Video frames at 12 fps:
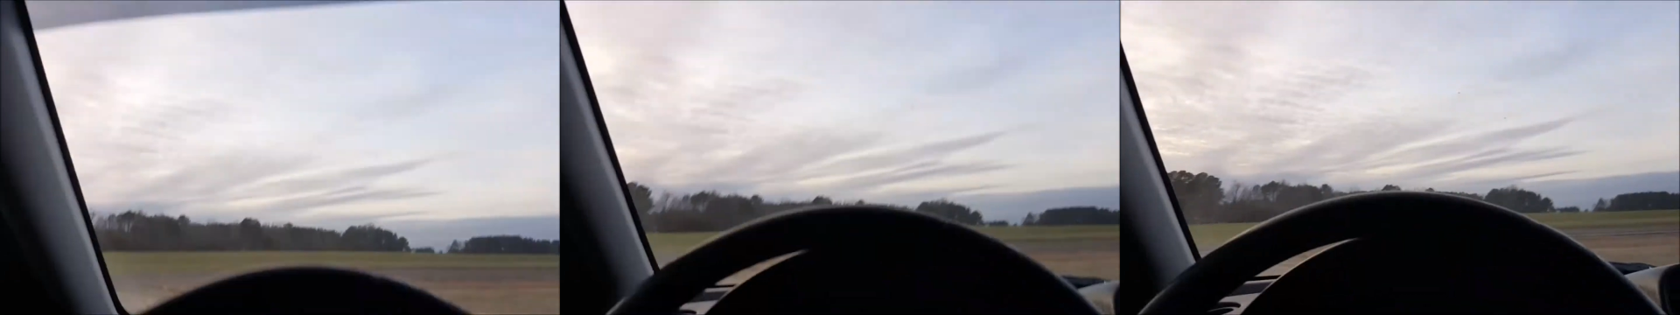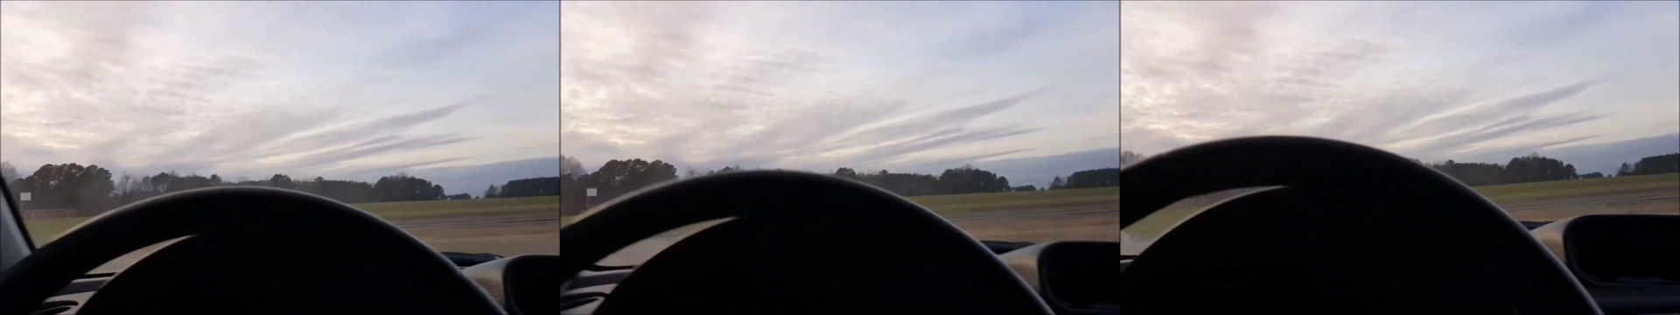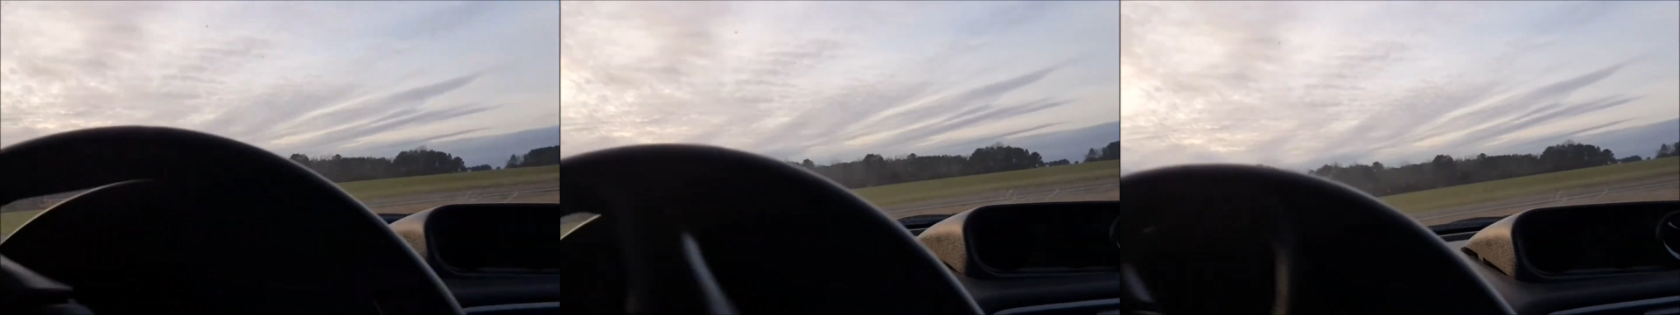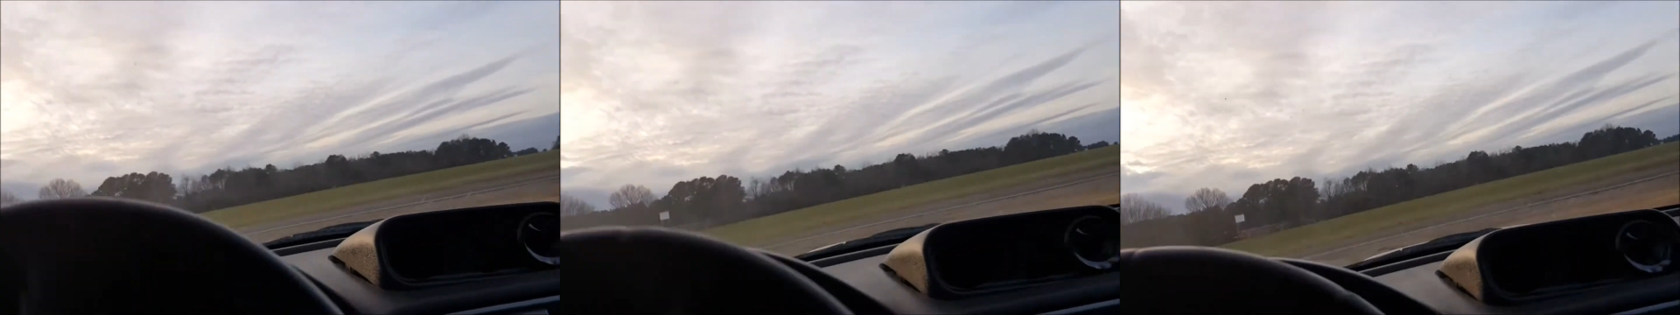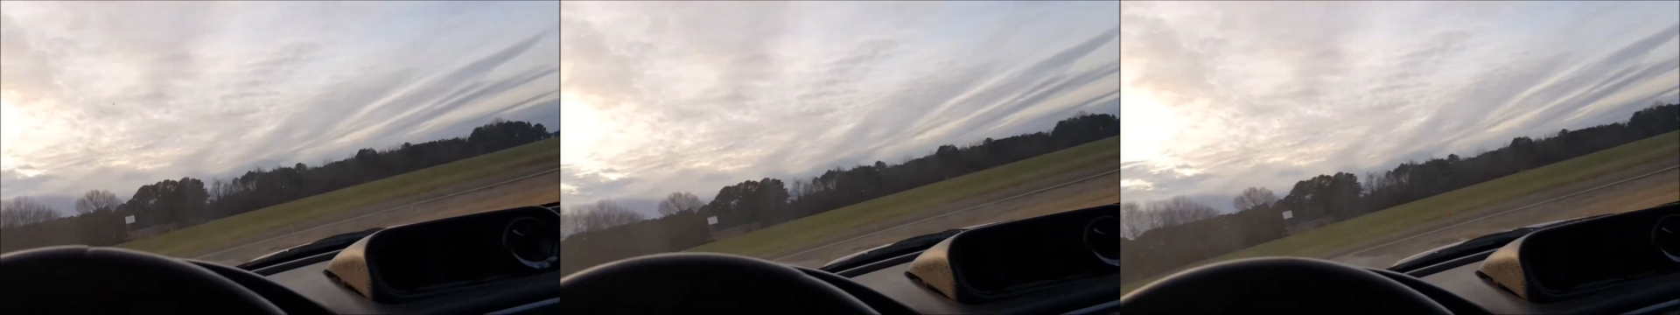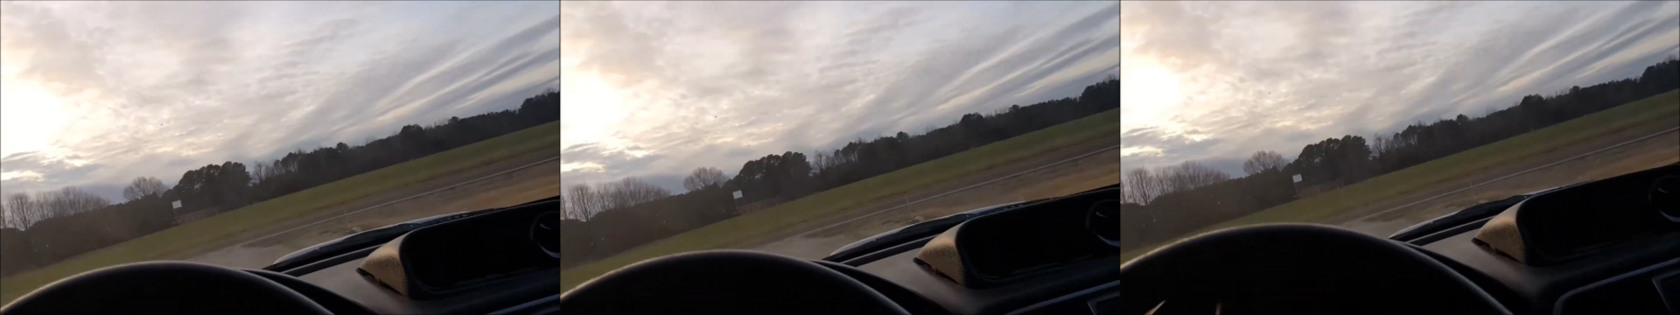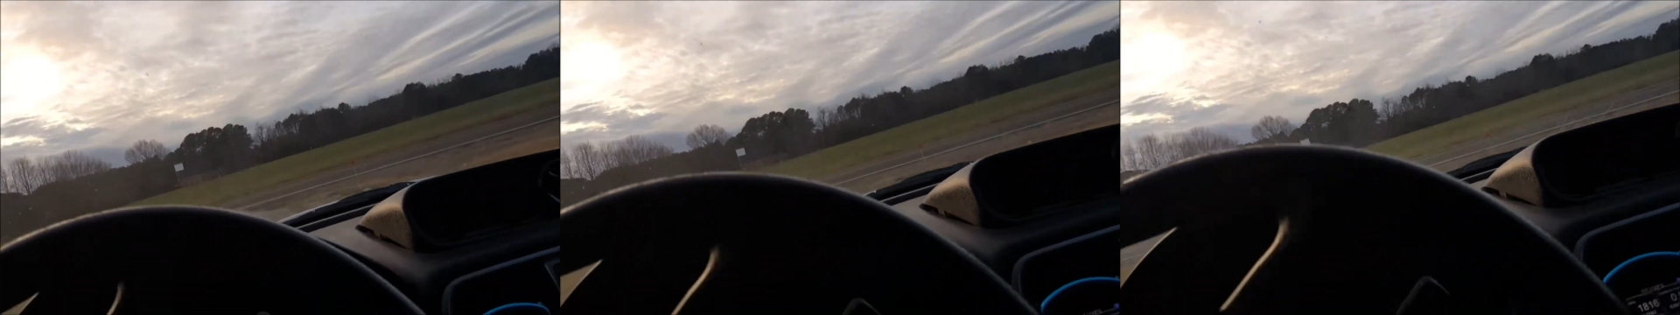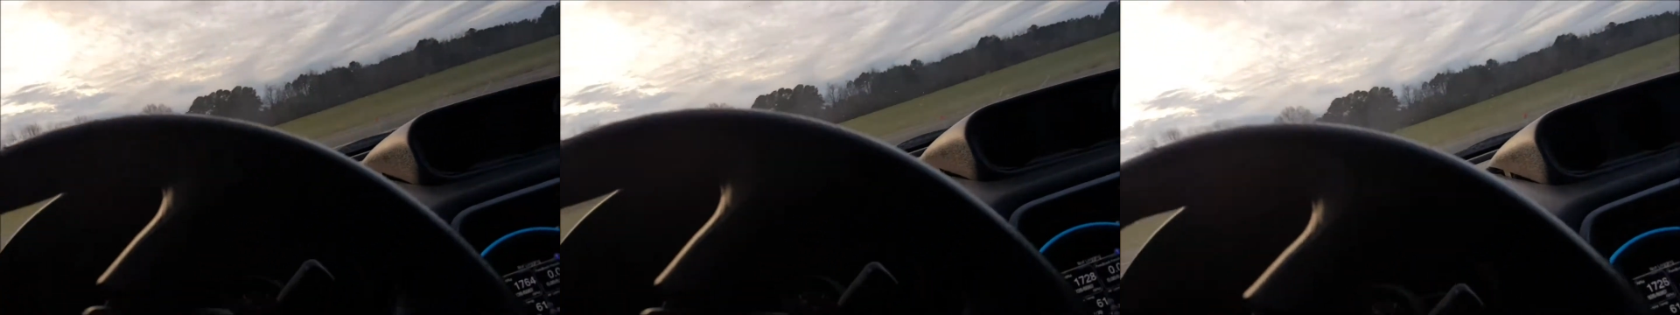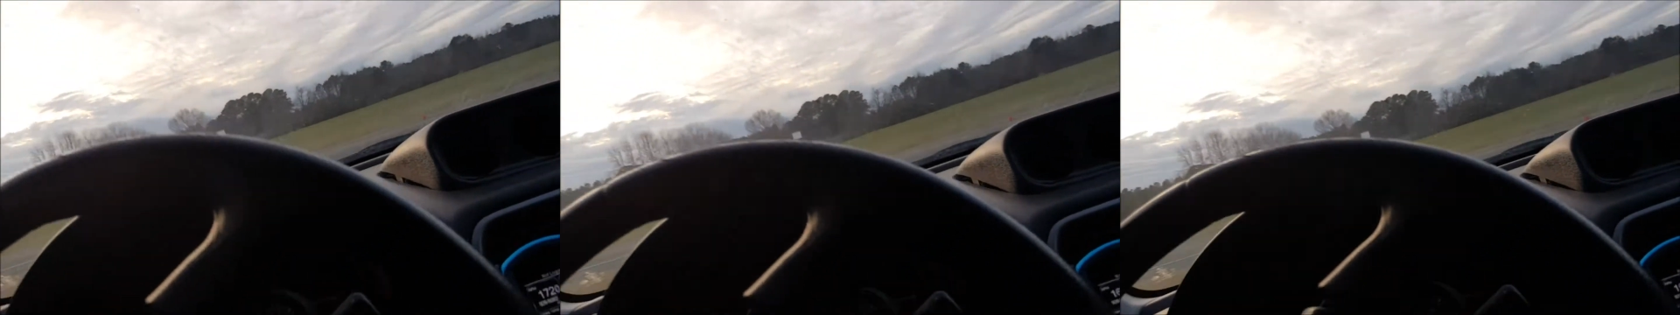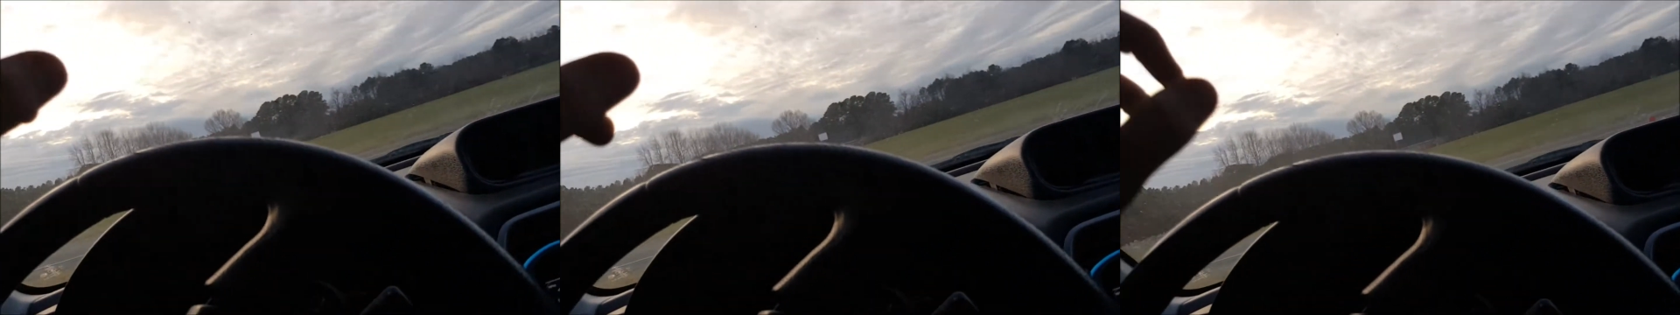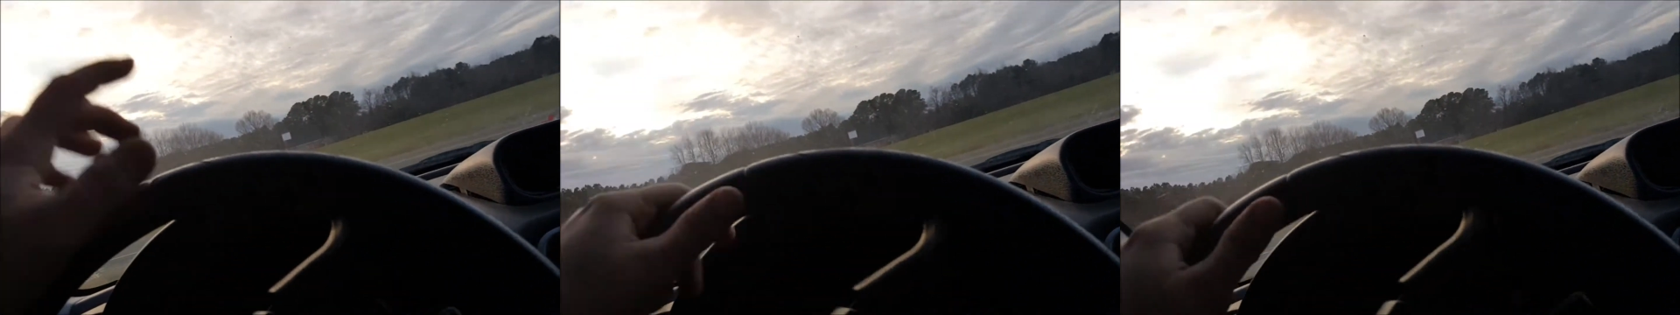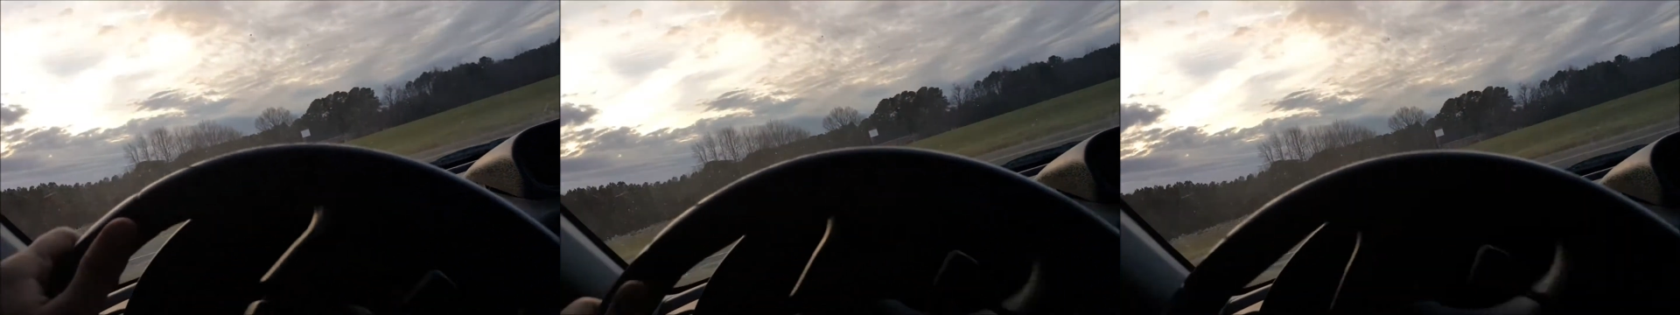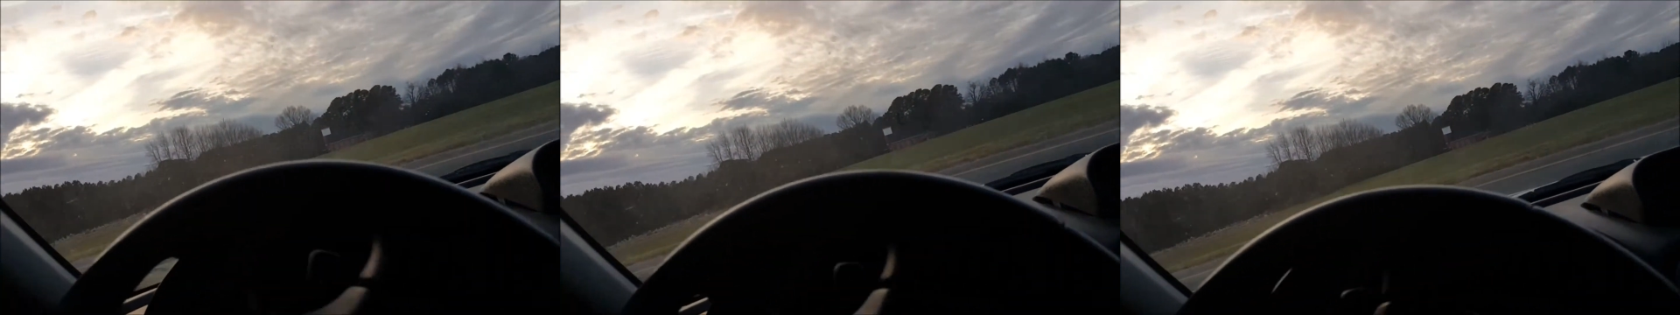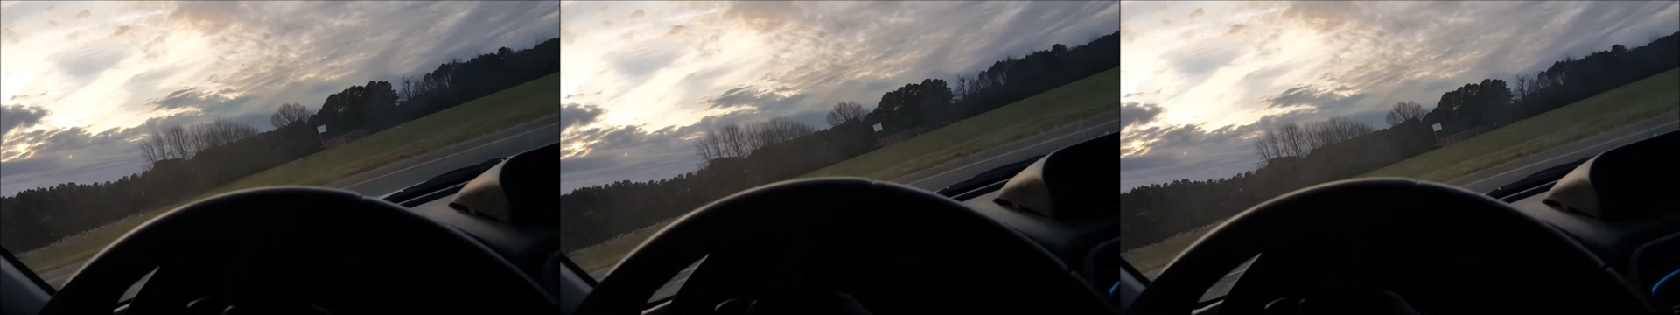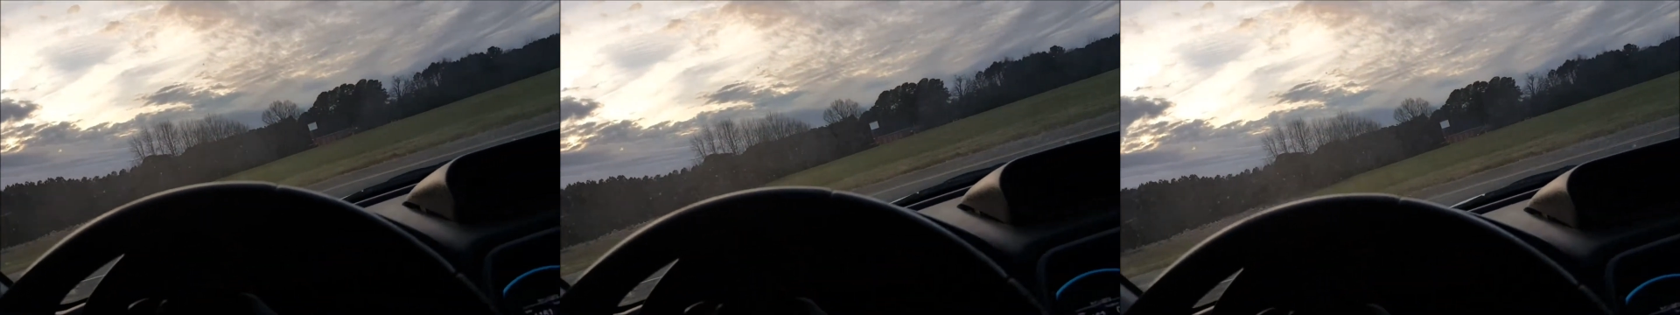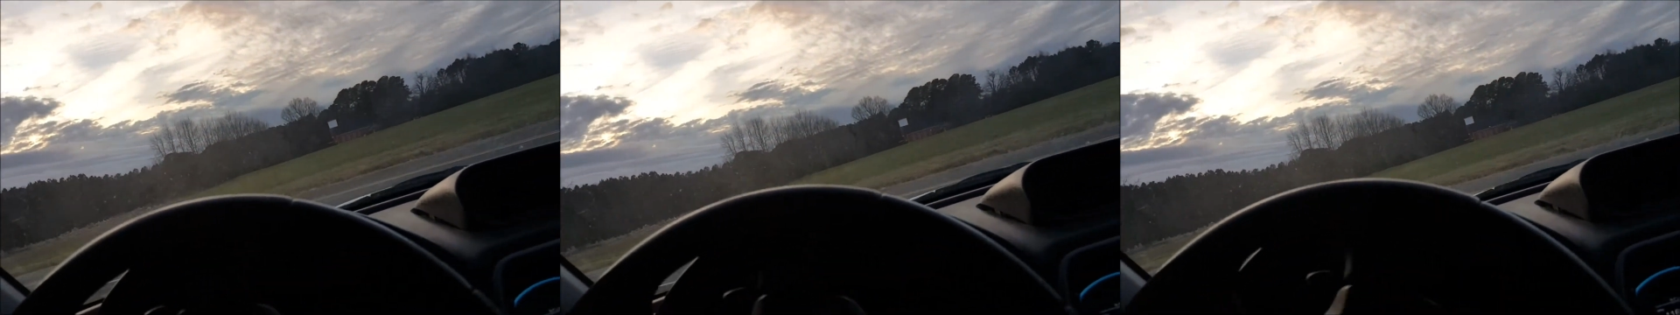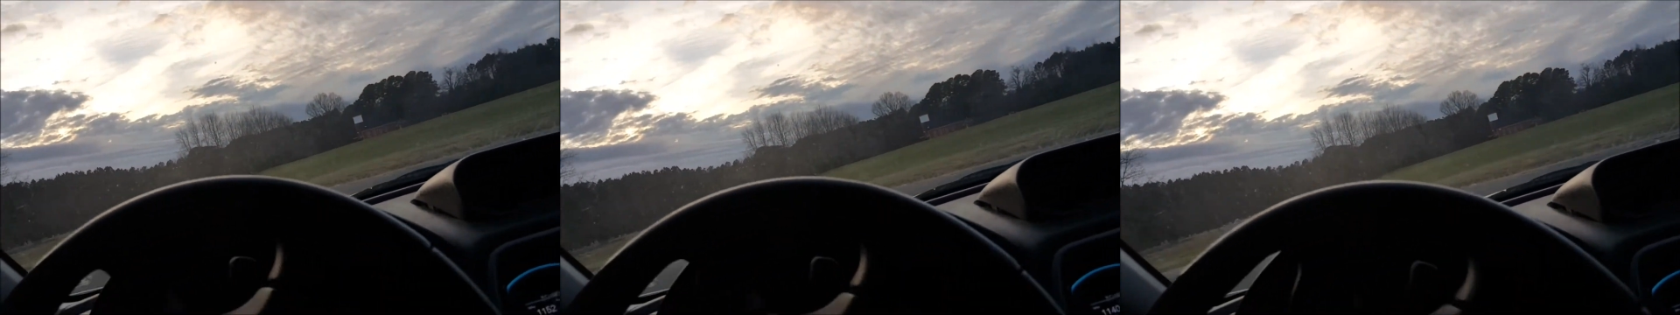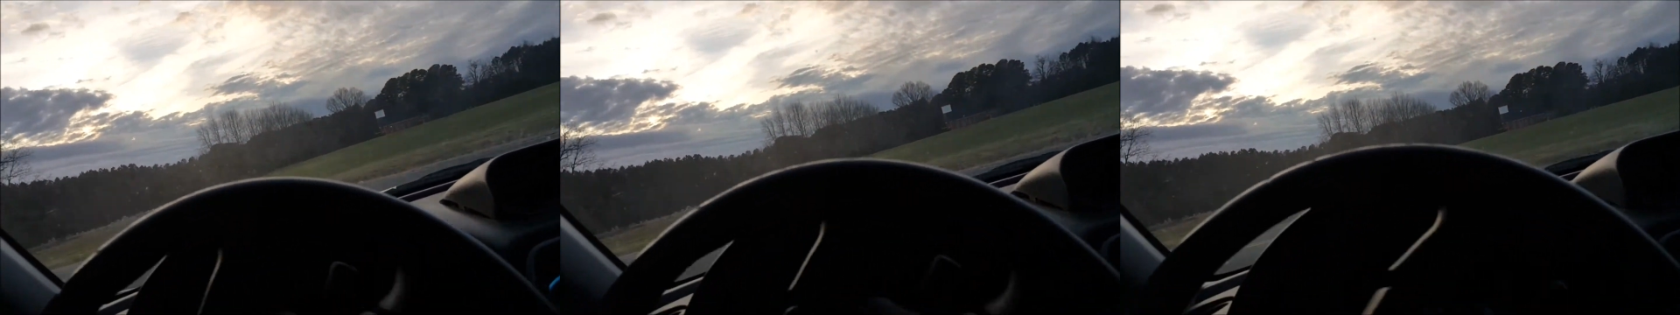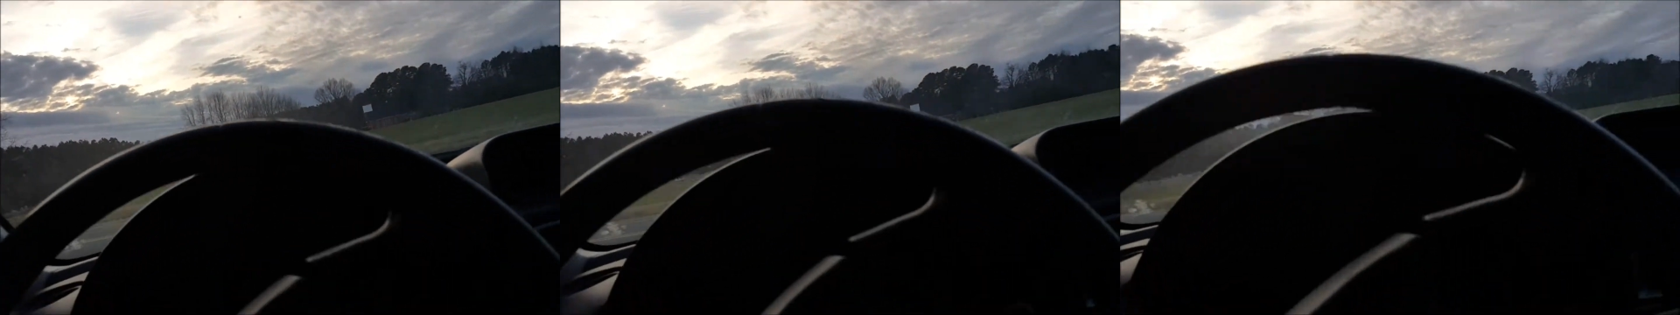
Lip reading: (no speaker visible)